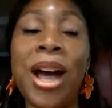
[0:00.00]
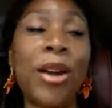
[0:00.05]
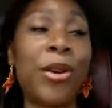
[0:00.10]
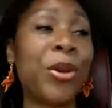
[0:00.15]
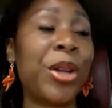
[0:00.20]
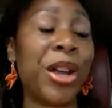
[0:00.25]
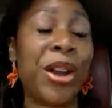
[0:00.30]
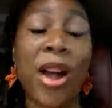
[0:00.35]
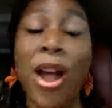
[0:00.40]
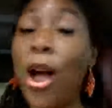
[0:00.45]
I
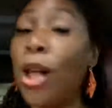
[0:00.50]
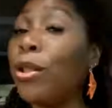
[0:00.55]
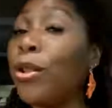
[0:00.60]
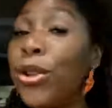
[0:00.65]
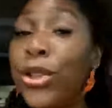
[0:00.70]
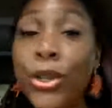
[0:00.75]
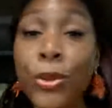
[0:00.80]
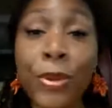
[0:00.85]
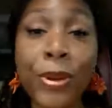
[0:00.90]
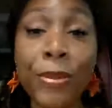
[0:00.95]
don't care how
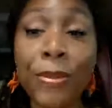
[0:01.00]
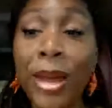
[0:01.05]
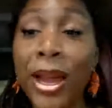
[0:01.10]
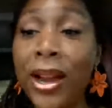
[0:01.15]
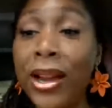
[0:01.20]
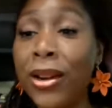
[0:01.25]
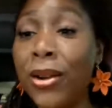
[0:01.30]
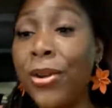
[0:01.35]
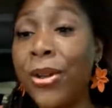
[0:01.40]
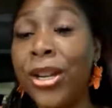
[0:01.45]
long you've been
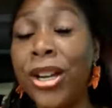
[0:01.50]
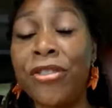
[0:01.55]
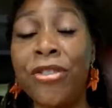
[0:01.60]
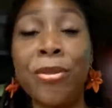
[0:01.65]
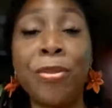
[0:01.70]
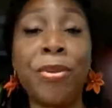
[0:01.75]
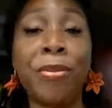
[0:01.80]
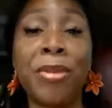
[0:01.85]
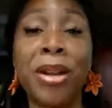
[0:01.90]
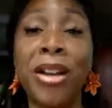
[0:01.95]
married. I don't care if
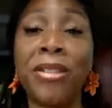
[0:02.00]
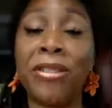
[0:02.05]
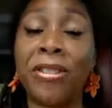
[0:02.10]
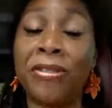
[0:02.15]
you've been married